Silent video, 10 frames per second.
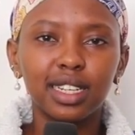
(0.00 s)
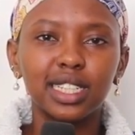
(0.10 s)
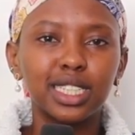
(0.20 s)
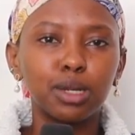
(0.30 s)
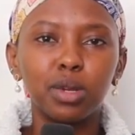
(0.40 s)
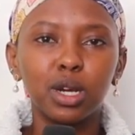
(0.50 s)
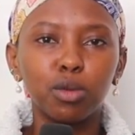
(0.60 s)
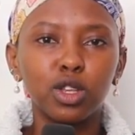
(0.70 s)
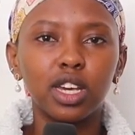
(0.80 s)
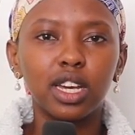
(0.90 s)
ka sibling
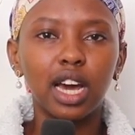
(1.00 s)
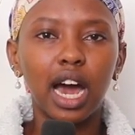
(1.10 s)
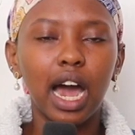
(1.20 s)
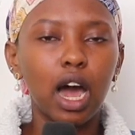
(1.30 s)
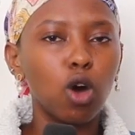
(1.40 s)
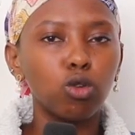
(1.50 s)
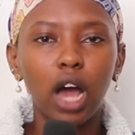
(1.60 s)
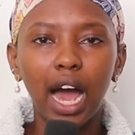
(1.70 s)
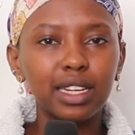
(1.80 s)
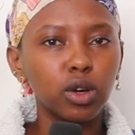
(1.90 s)
mwenye
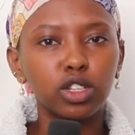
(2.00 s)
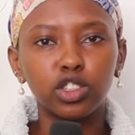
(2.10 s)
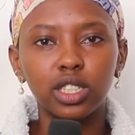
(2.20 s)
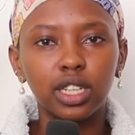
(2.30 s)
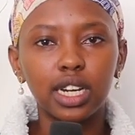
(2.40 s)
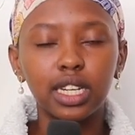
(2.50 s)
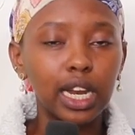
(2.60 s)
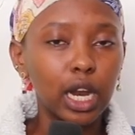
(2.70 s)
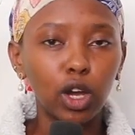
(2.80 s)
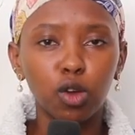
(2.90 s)
hata weshinda in
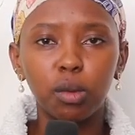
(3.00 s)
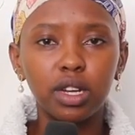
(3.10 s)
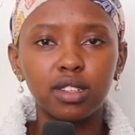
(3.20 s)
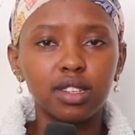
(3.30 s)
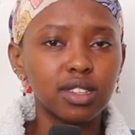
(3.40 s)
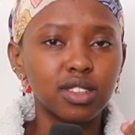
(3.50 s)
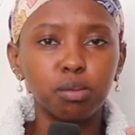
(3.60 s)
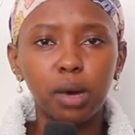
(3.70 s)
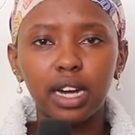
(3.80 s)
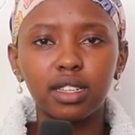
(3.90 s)
an argument, he's
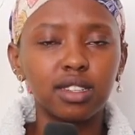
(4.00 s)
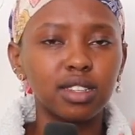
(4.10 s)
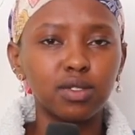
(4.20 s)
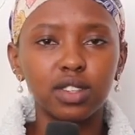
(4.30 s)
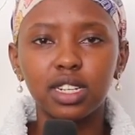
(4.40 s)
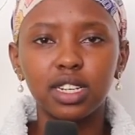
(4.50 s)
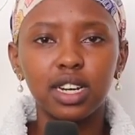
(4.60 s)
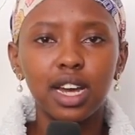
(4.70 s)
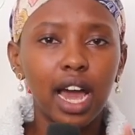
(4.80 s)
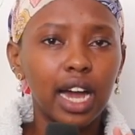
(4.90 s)
smart, he's everything.
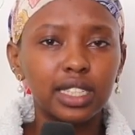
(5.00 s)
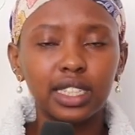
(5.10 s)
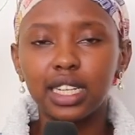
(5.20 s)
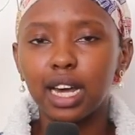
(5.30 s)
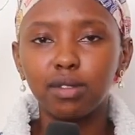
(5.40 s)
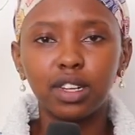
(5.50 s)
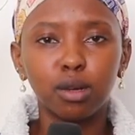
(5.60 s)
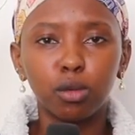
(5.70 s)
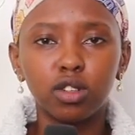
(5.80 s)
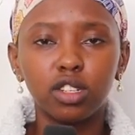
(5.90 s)
I just love that
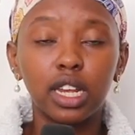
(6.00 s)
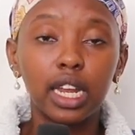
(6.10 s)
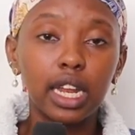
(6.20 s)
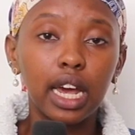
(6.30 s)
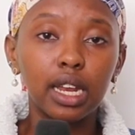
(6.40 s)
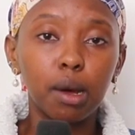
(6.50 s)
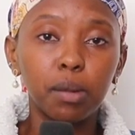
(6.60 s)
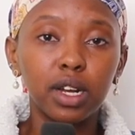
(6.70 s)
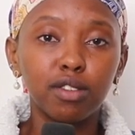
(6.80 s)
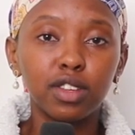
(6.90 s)
about him. And
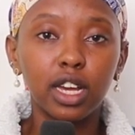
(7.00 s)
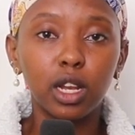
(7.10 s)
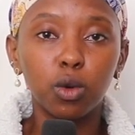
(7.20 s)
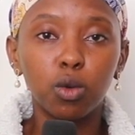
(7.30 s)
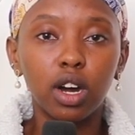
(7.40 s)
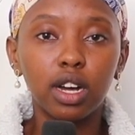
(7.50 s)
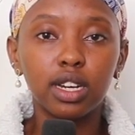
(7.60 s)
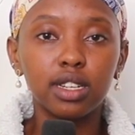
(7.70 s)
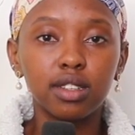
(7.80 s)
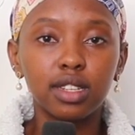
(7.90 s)
napenda venye alikuwa
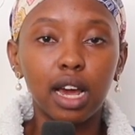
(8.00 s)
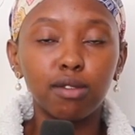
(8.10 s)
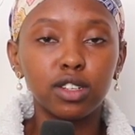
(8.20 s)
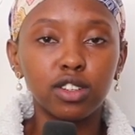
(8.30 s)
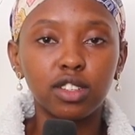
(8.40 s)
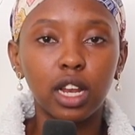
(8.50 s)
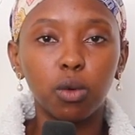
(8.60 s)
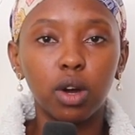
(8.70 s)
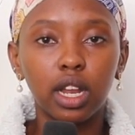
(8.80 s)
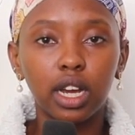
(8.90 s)
his love interest
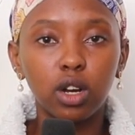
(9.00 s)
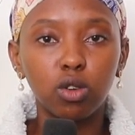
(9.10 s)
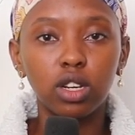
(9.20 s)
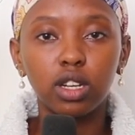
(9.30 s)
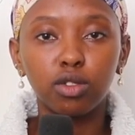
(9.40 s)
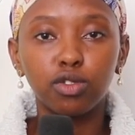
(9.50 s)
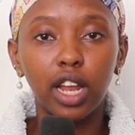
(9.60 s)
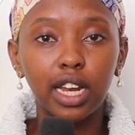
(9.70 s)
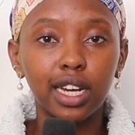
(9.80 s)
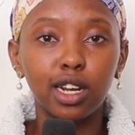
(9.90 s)
alikuwa like a doli
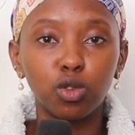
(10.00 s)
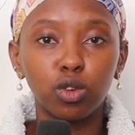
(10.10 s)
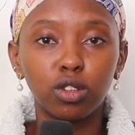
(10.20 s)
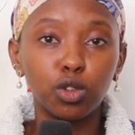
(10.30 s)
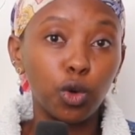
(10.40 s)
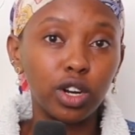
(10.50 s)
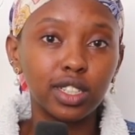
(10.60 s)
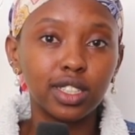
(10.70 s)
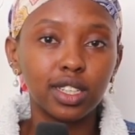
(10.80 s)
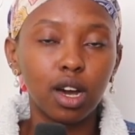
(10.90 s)
fulani kanaitwa Doris,